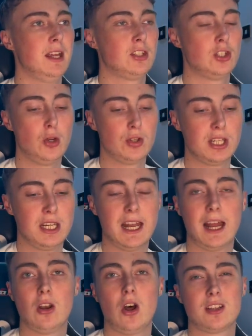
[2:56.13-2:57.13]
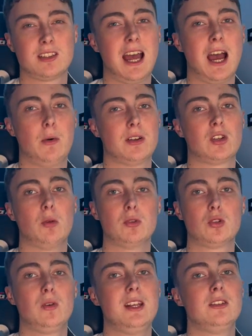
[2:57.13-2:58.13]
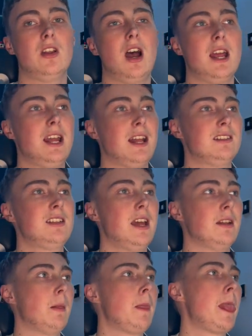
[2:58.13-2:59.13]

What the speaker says: It's usually that last hour, so between 9 and 10.